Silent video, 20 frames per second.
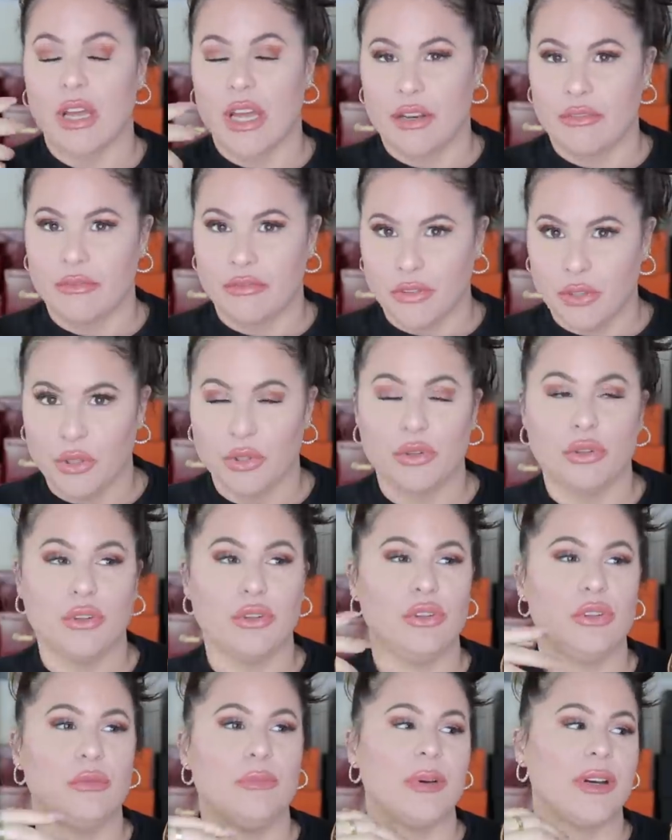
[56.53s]
and
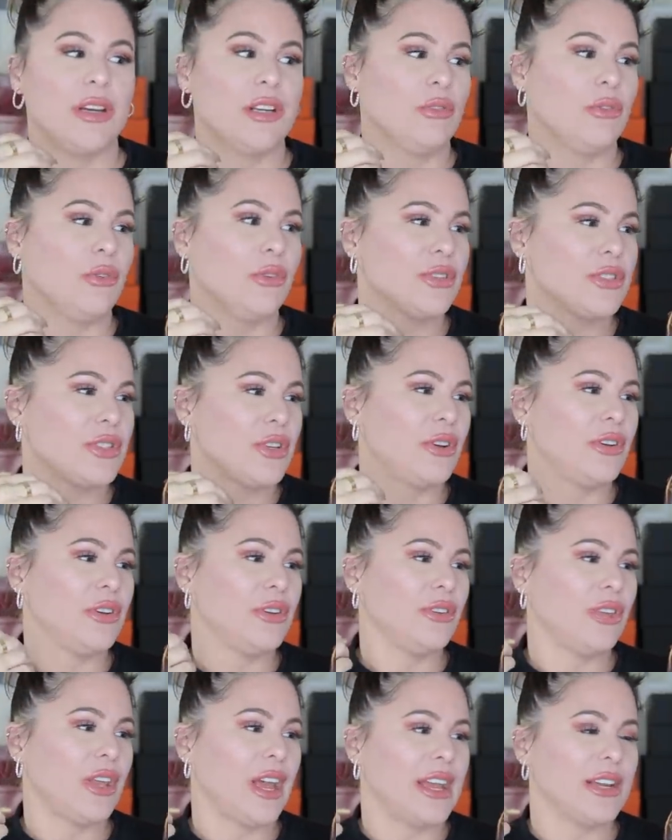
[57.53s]
viewed, but
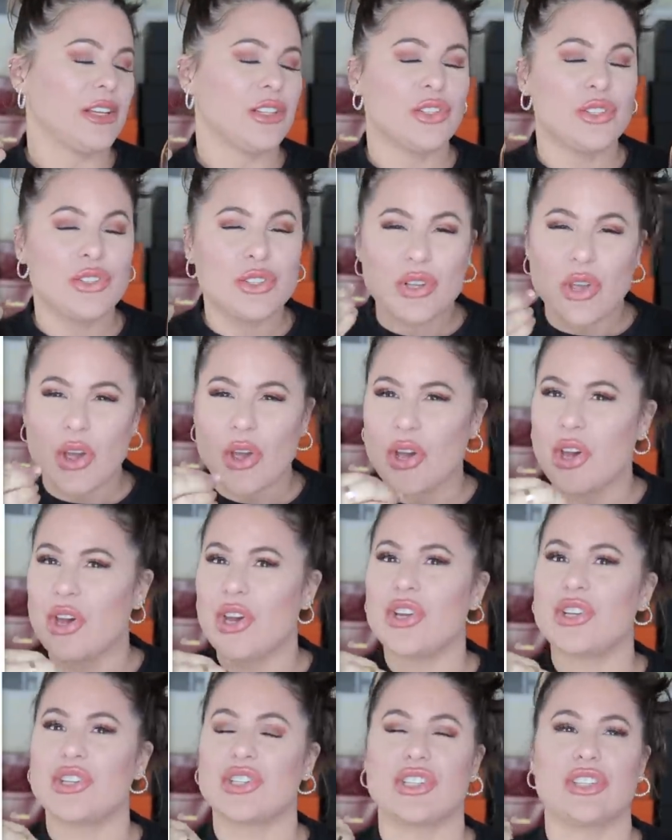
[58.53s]
also like
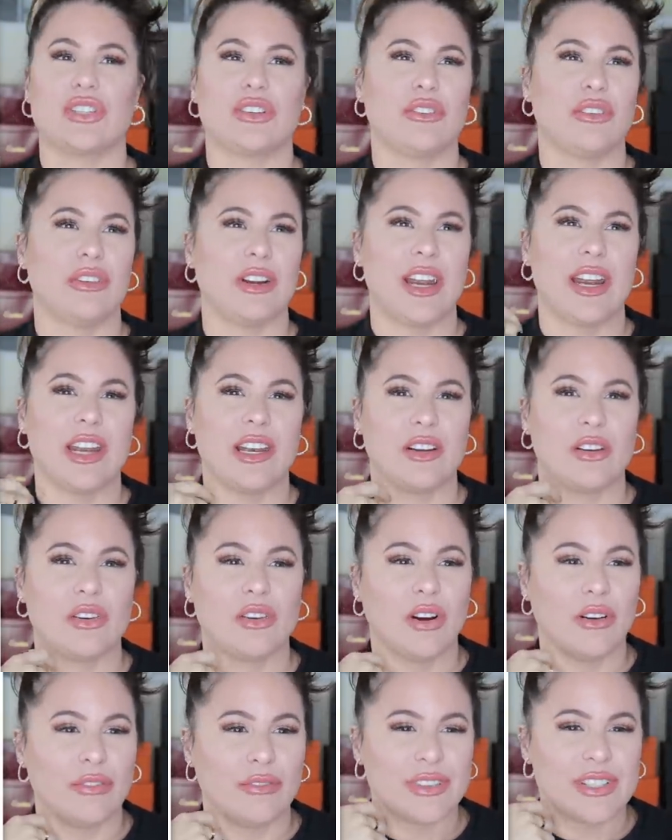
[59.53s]
searched, created
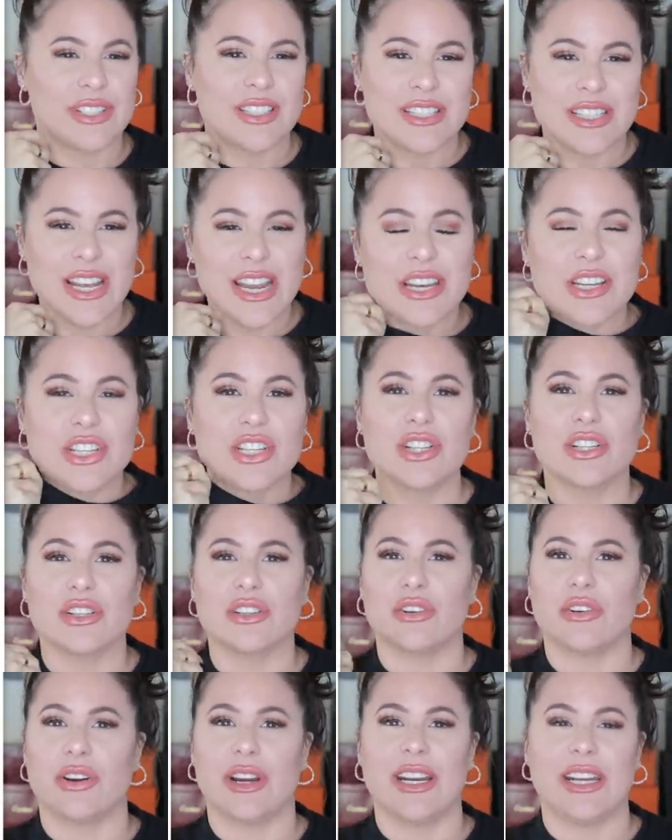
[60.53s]

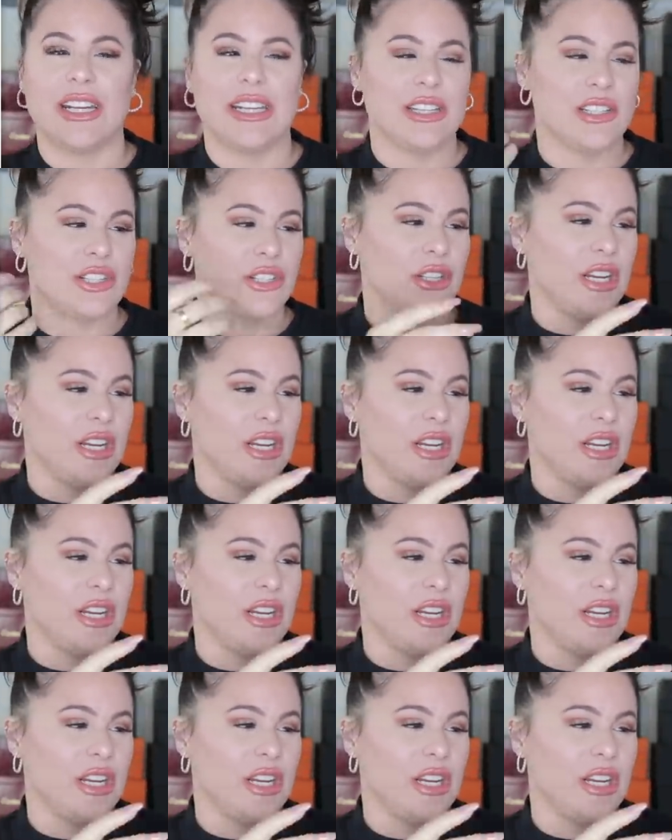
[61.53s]
conversation, created